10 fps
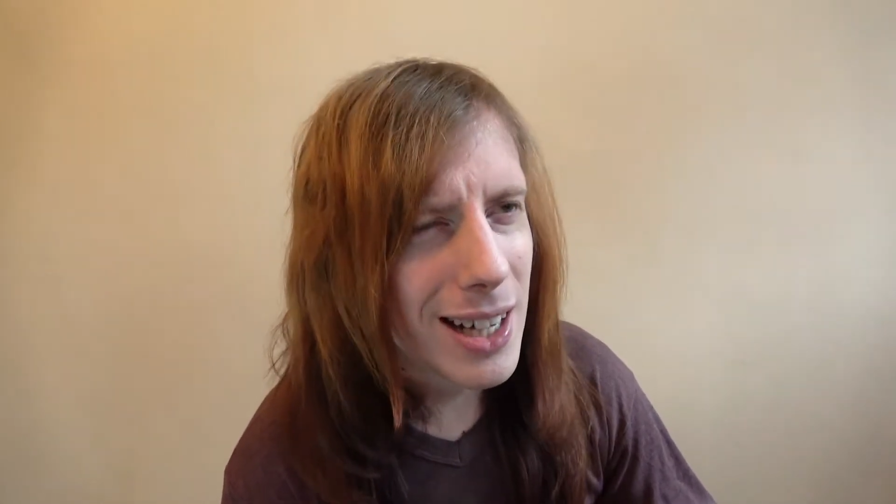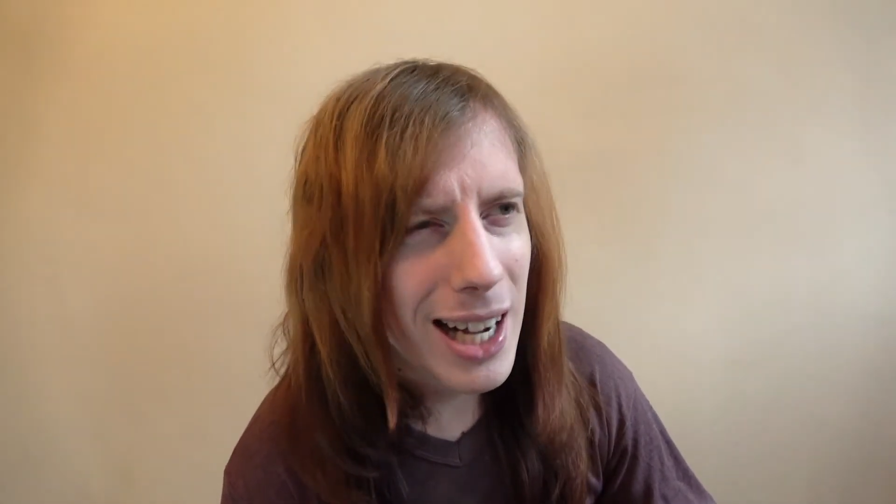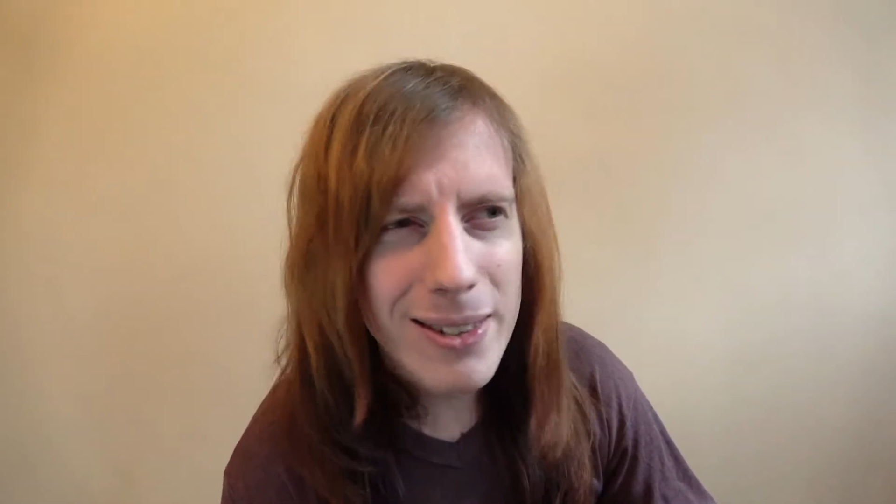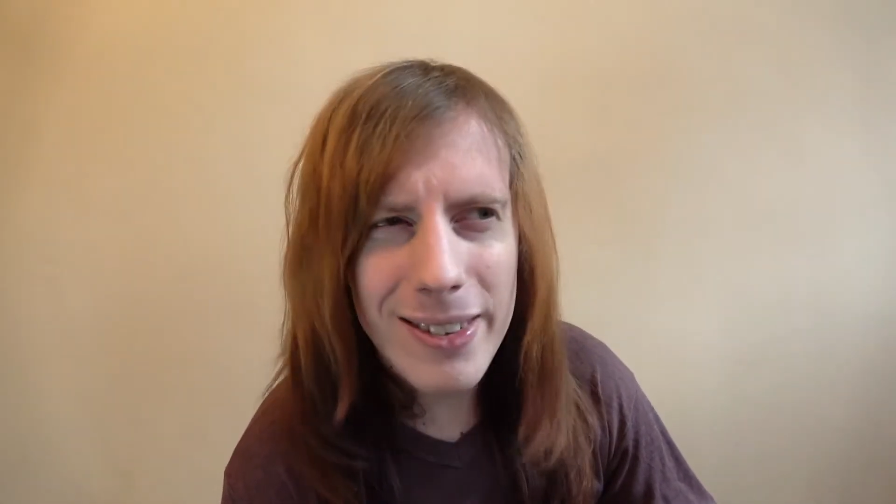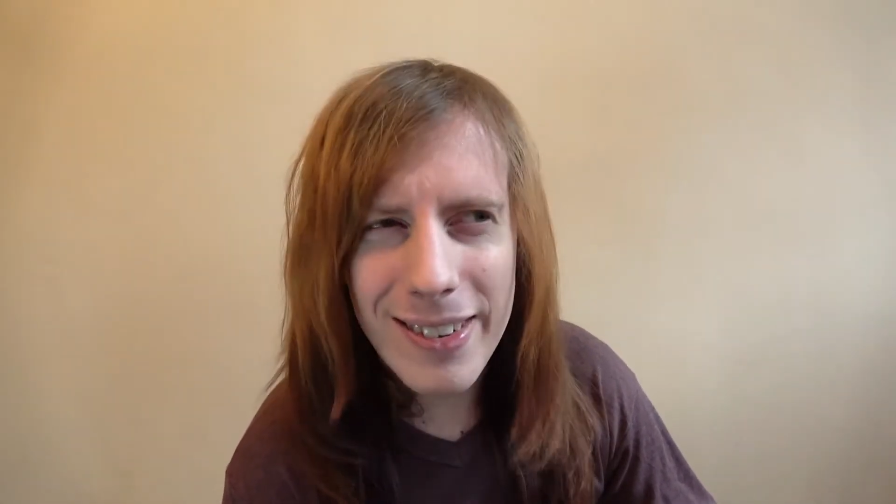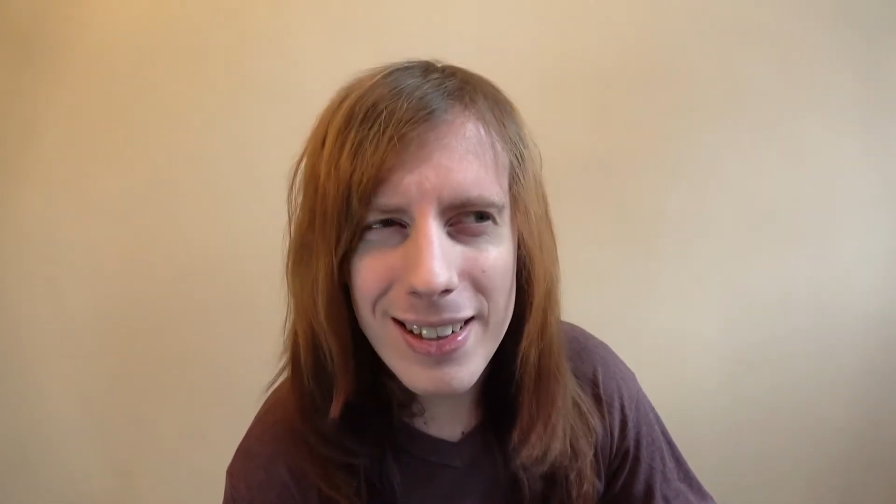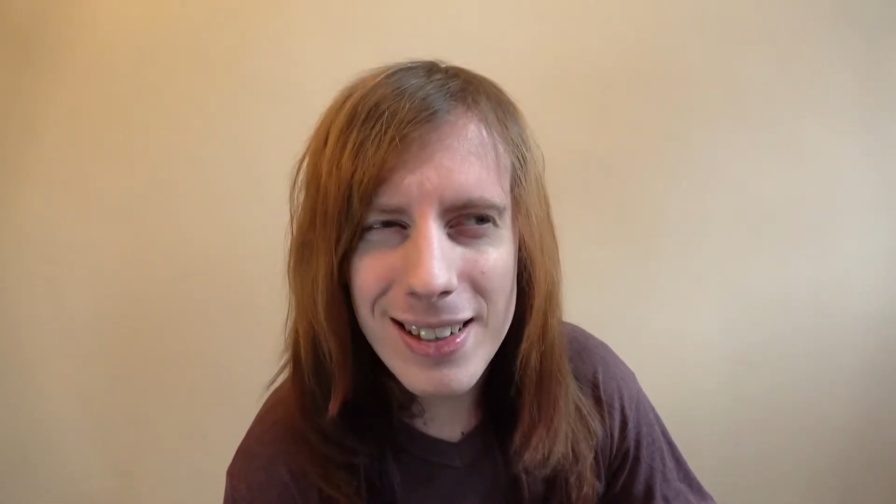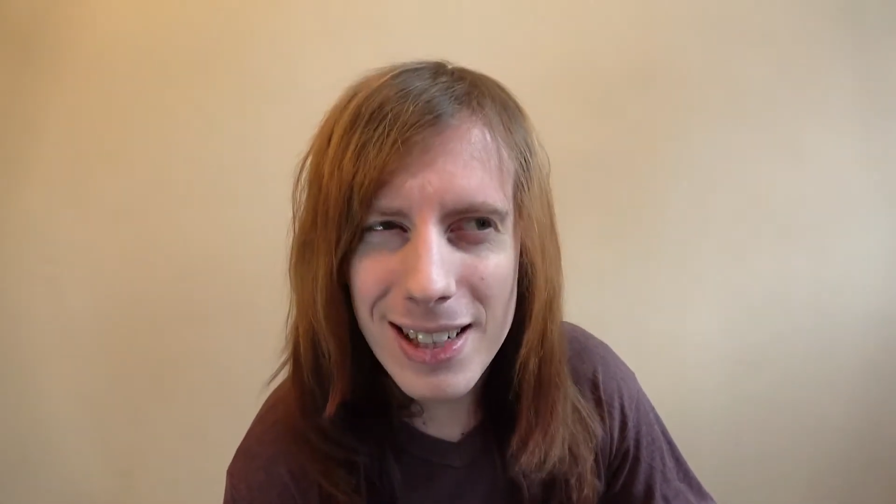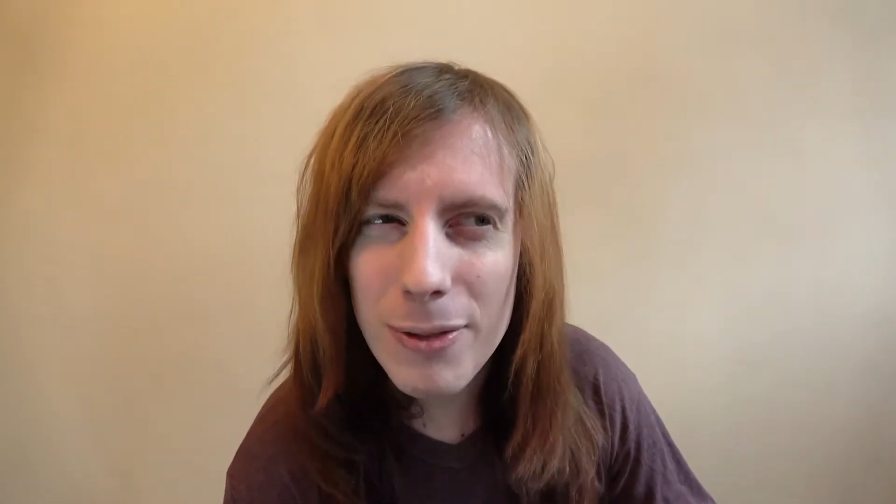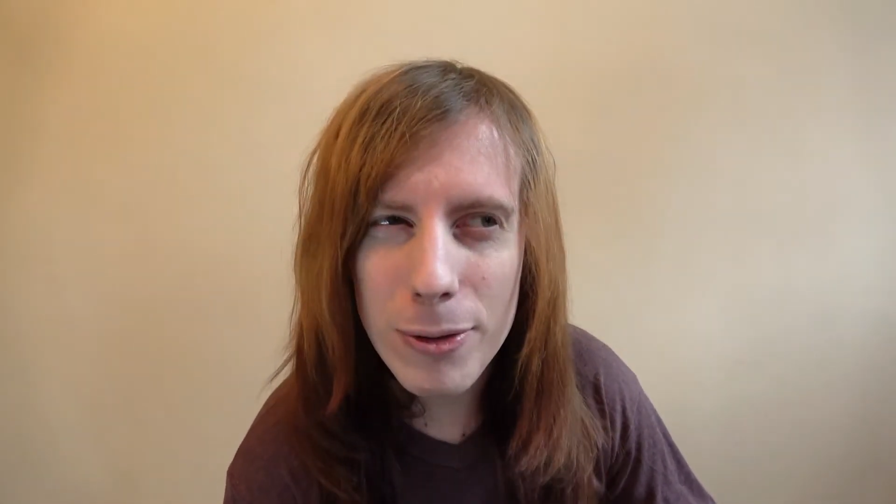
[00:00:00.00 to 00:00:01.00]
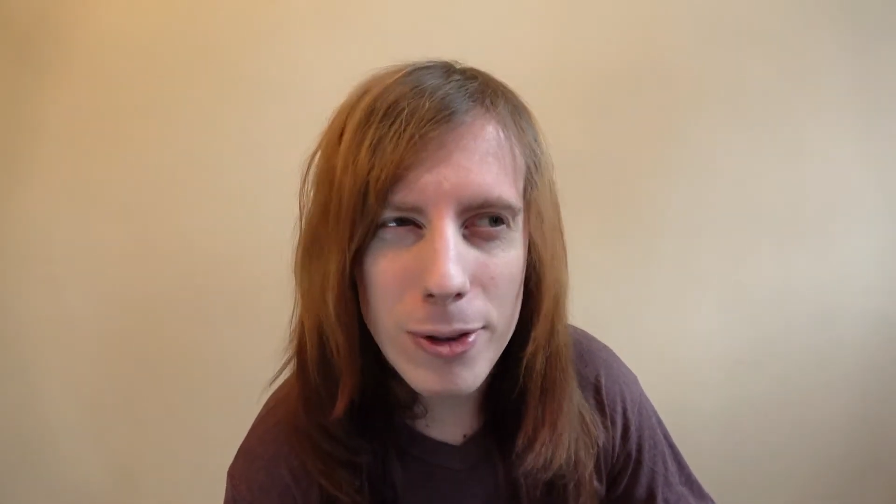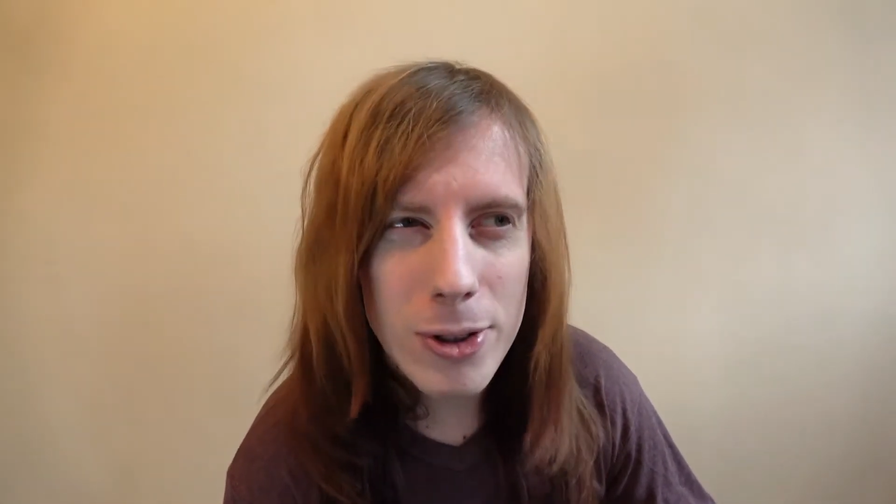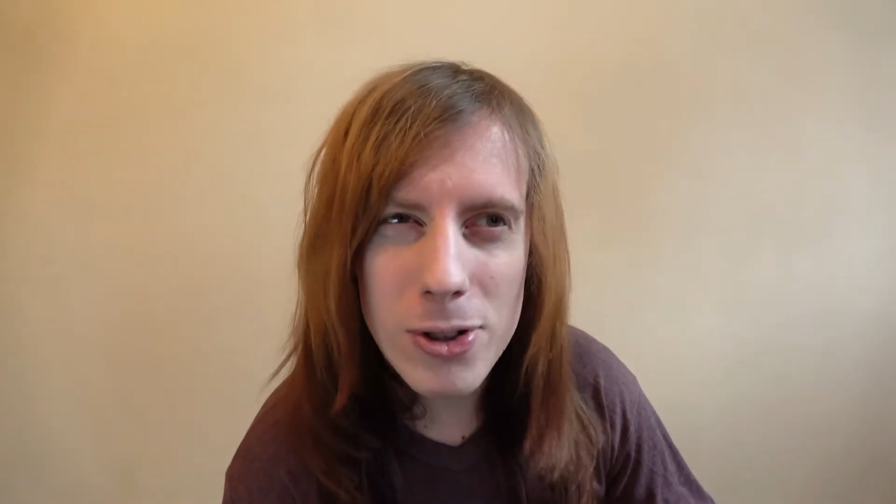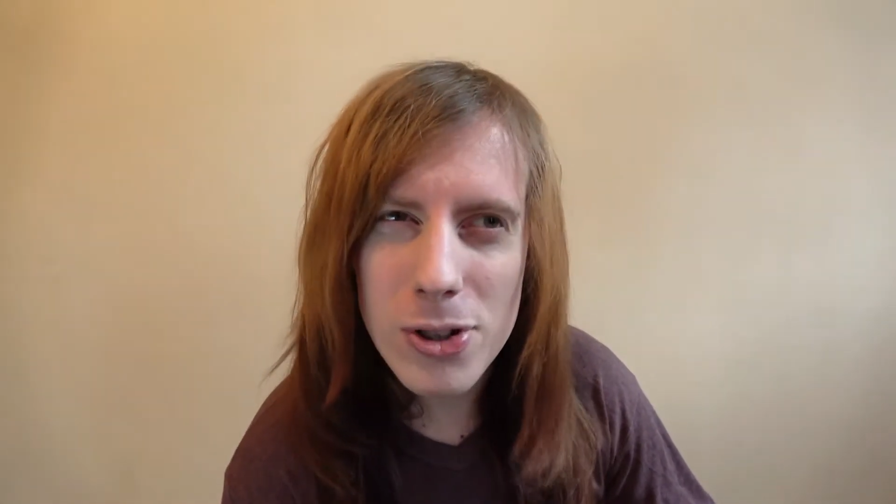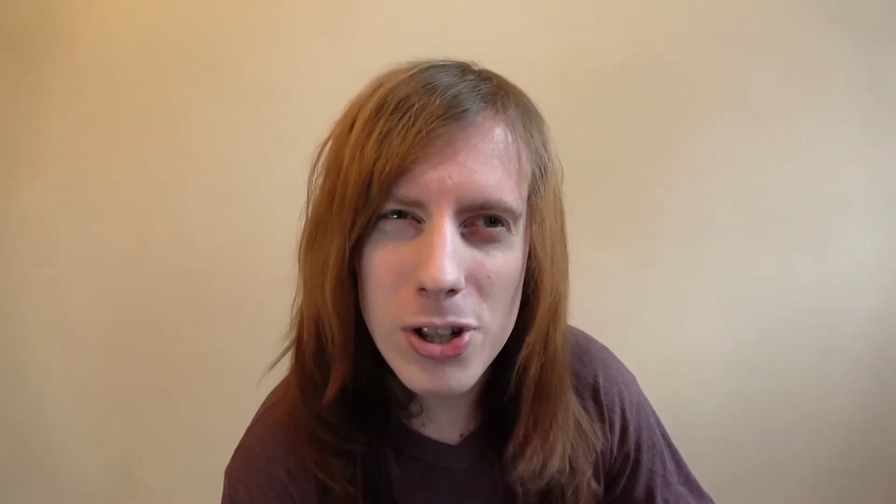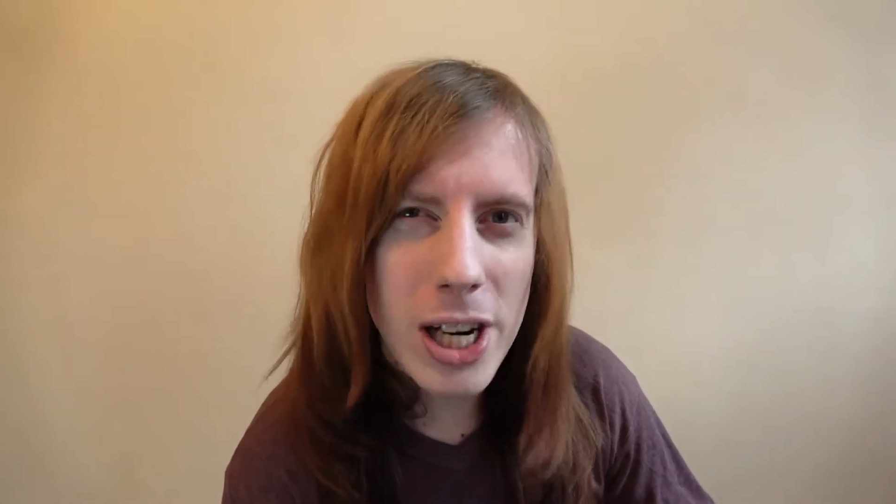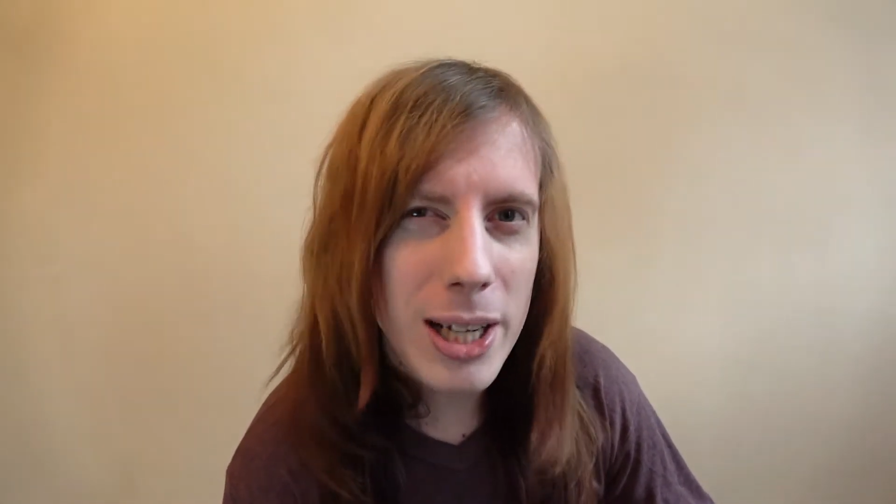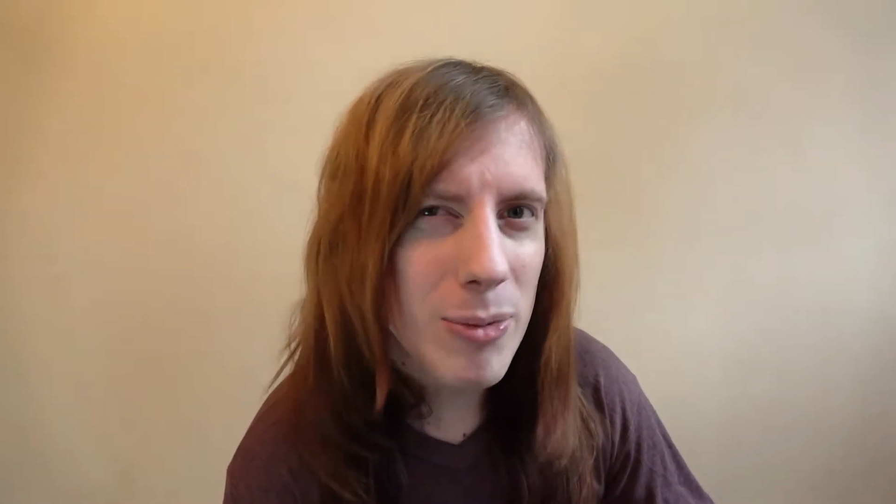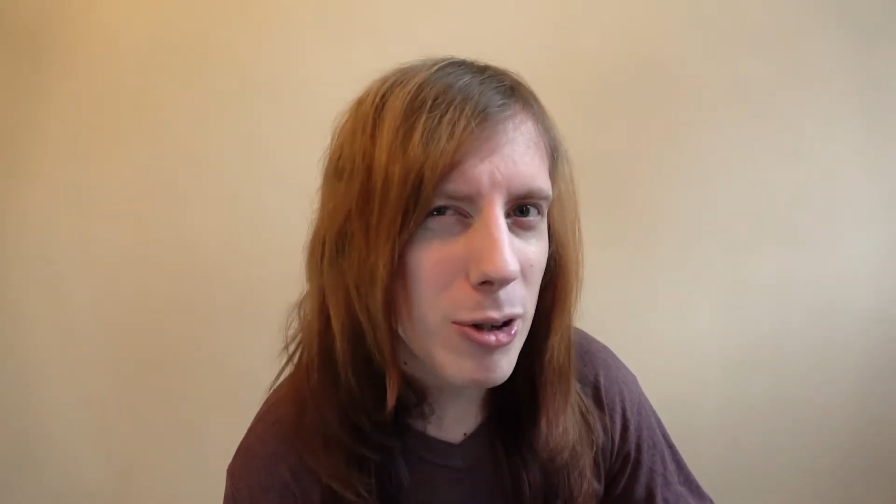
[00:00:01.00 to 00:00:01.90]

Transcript: I was a different shape